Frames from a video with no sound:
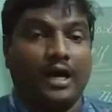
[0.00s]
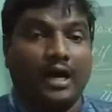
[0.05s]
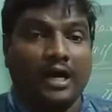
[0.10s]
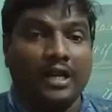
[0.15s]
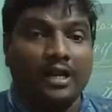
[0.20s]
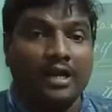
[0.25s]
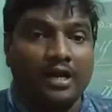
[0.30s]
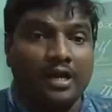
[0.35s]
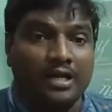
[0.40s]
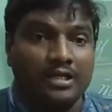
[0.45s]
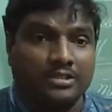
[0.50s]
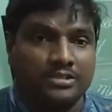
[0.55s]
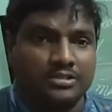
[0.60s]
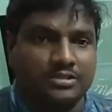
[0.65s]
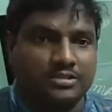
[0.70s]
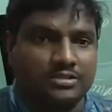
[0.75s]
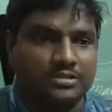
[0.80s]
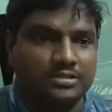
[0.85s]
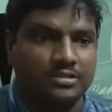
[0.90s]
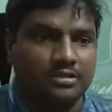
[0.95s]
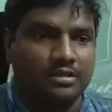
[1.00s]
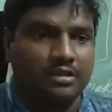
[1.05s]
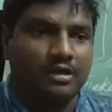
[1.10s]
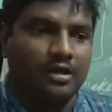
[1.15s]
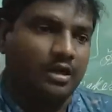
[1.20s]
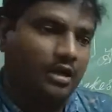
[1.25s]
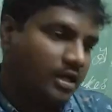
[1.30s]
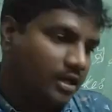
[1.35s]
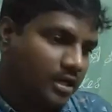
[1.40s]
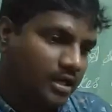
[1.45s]
Alas,
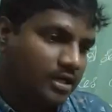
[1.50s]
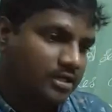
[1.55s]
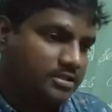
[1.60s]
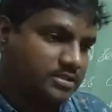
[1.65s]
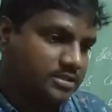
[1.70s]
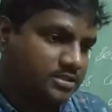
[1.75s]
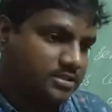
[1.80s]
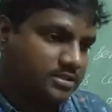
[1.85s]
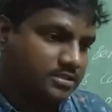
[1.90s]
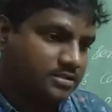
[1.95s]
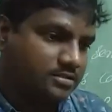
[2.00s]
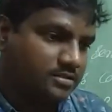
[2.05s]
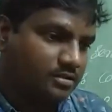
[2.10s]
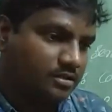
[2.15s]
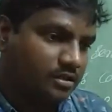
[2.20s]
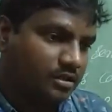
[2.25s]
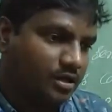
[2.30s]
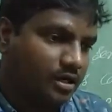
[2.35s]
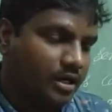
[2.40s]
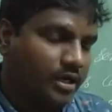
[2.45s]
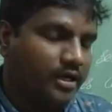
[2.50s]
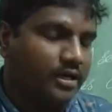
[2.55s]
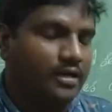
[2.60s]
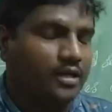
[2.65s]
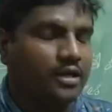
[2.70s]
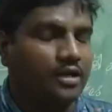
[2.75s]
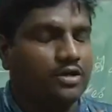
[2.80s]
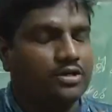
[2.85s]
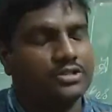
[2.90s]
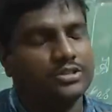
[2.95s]
I
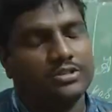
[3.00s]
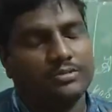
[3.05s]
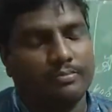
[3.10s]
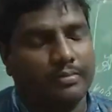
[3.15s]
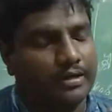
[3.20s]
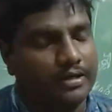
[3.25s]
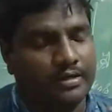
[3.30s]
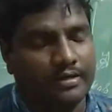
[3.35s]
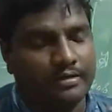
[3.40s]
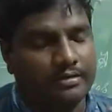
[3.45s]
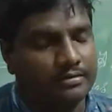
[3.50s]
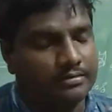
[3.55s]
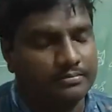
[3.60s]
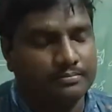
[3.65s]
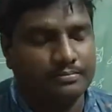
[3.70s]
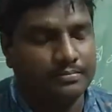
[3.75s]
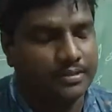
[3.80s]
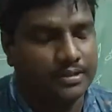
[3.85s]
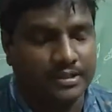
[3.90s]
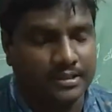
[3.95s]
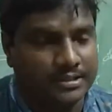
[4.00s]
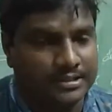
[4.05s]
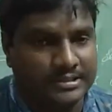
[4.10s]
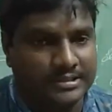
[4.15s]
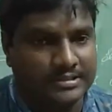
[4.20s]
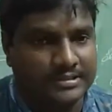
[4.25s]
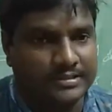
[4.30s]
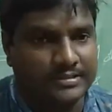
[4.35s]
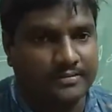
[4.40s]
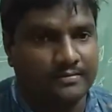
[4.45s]
lost my
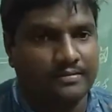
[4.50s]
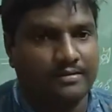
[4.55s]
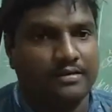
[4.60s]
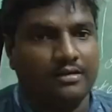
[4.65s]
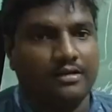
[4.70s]
purse.